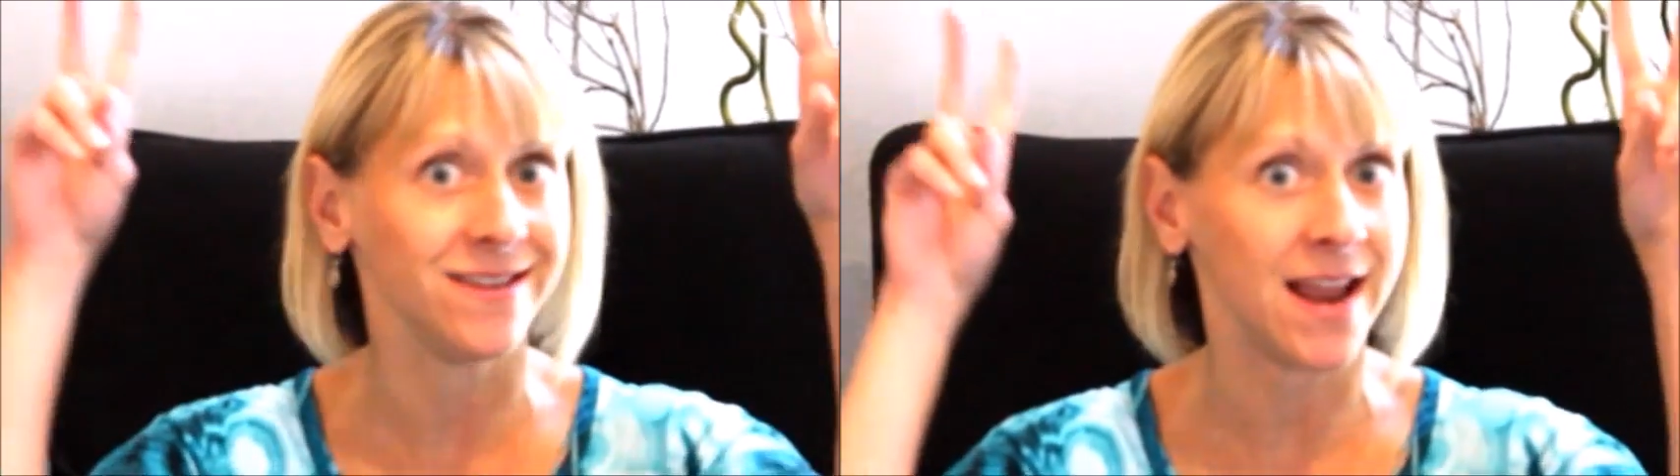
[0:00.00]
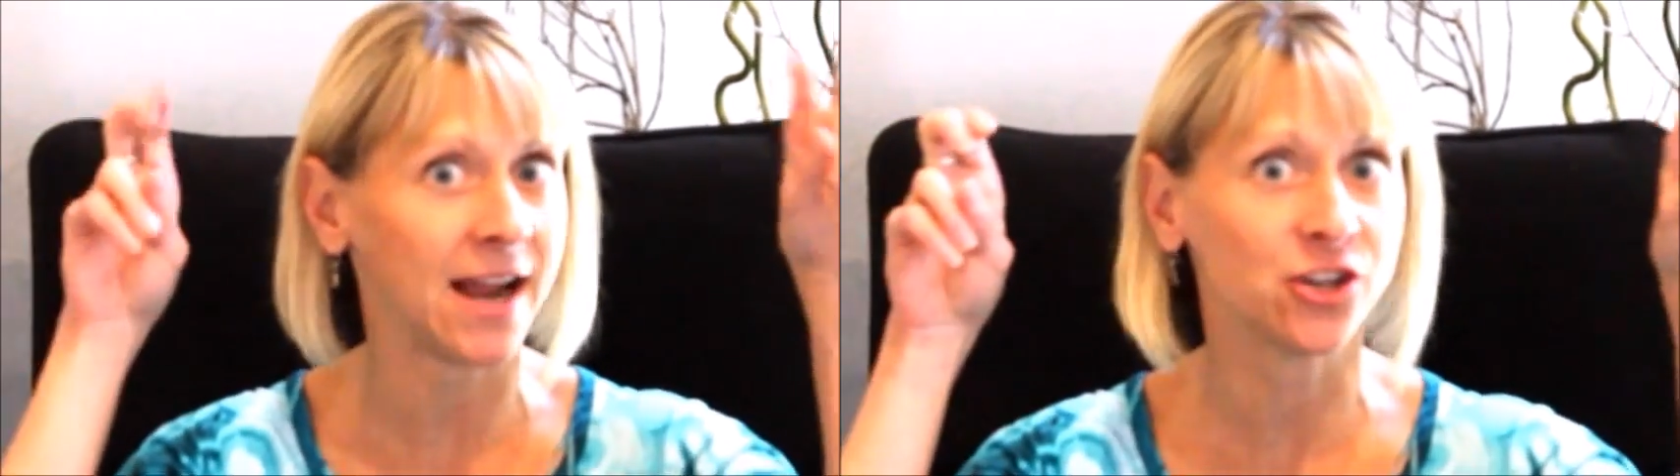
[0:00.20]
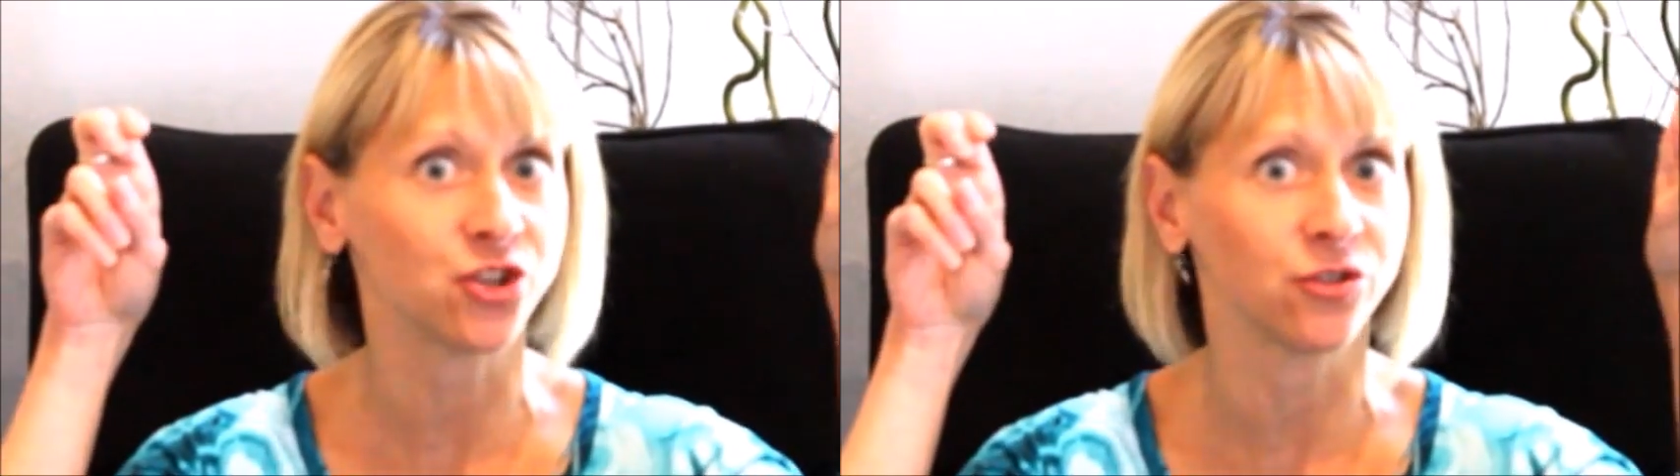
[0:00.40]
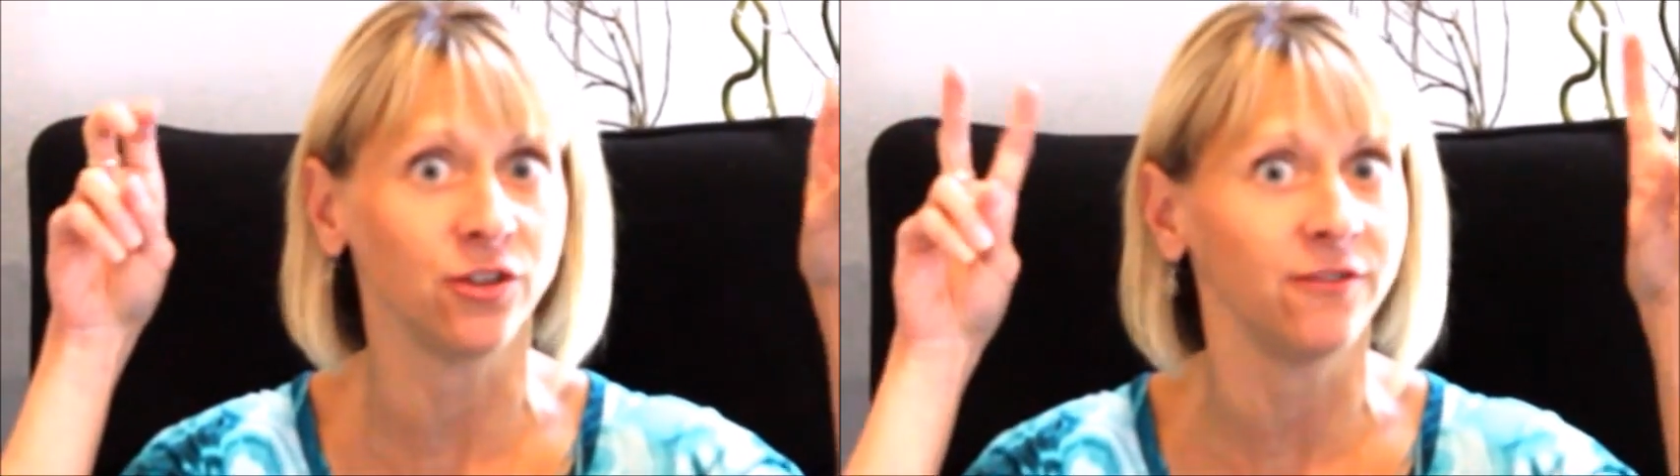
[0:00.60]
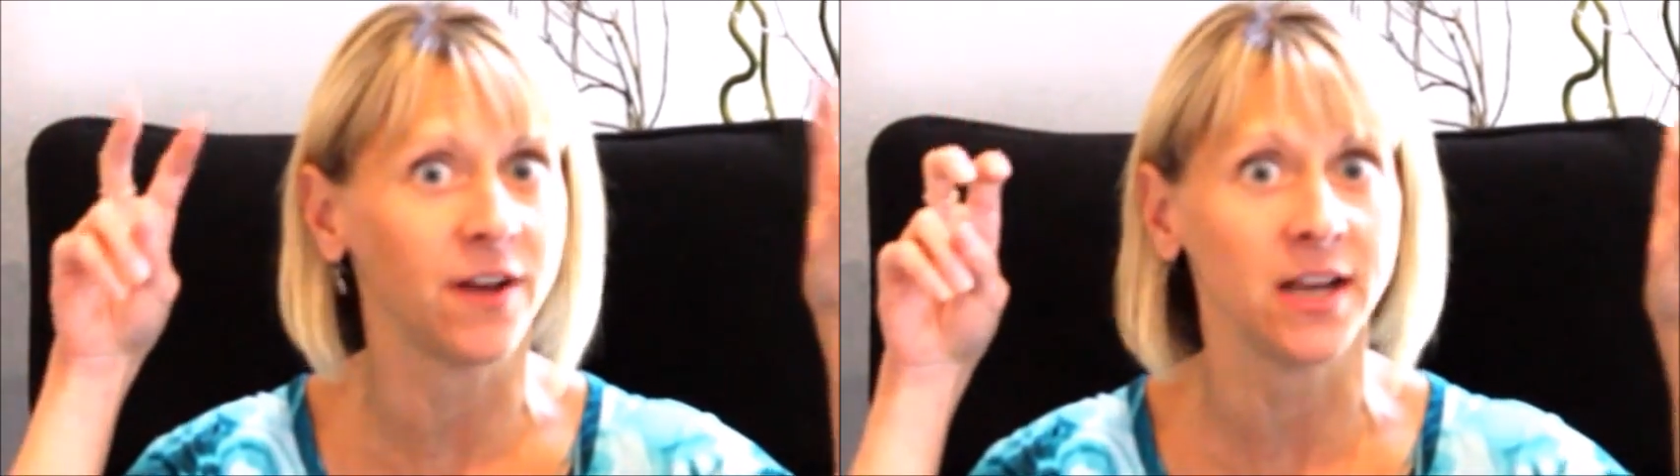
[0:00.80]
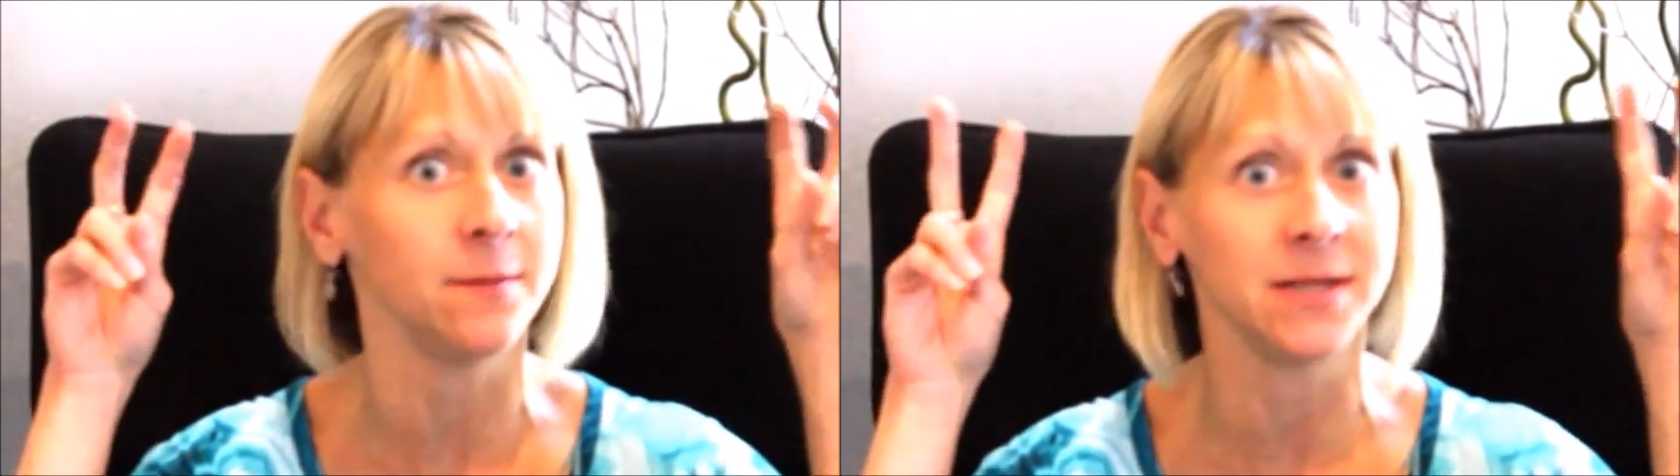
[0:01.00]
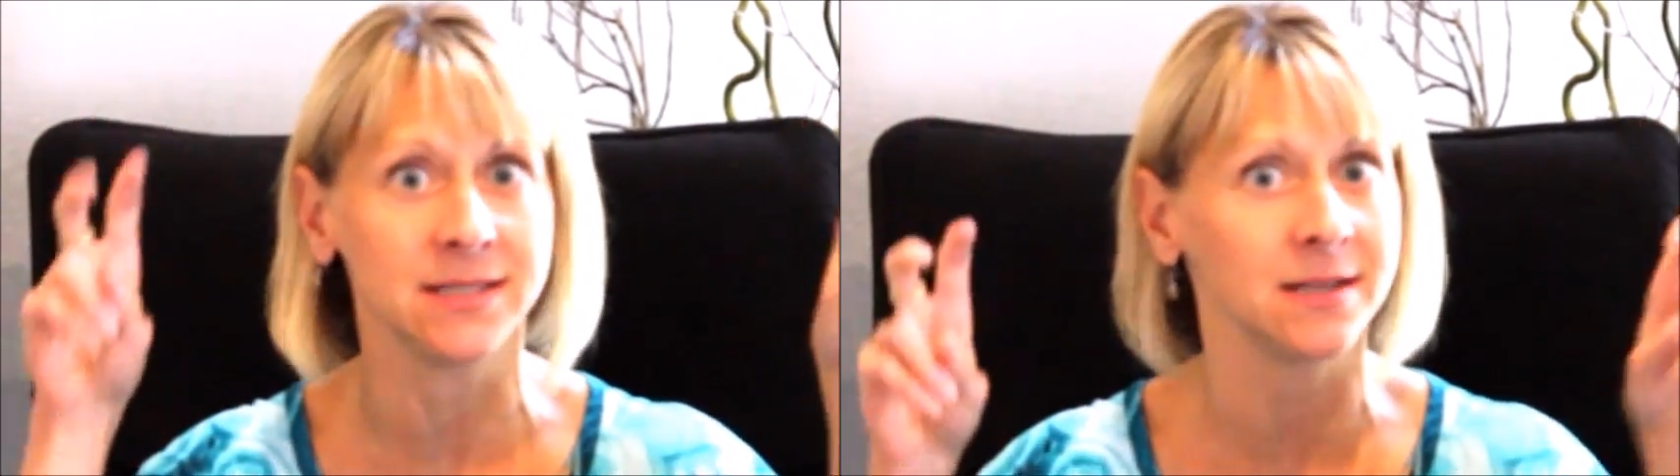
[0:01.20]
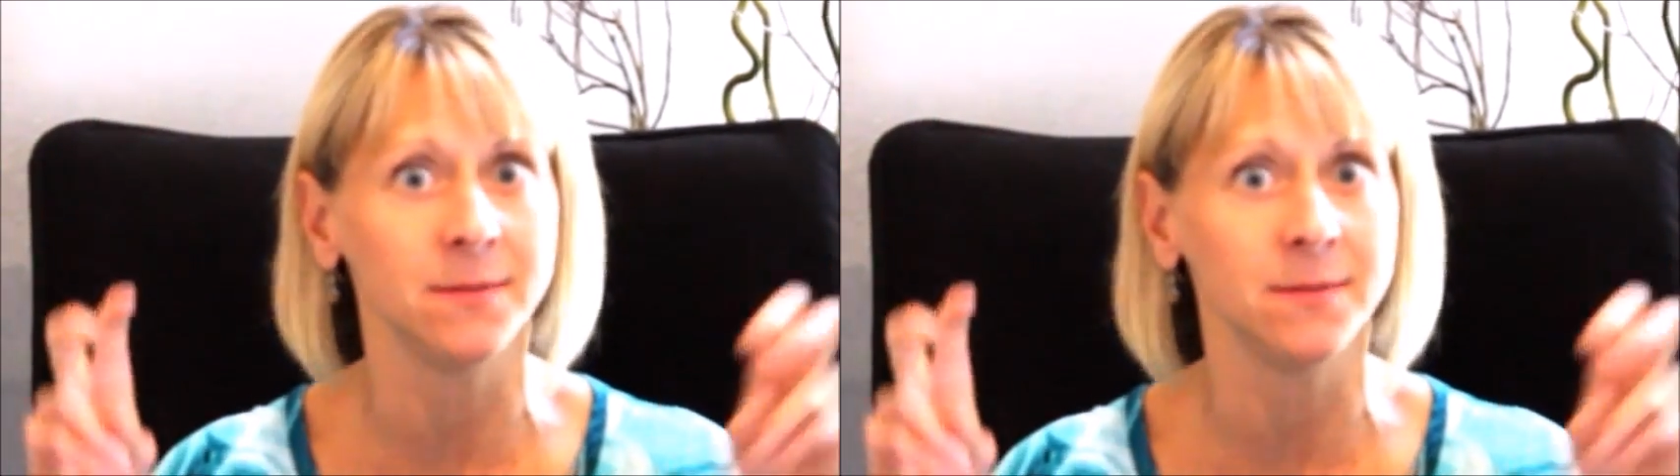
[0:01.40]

natural vitamins and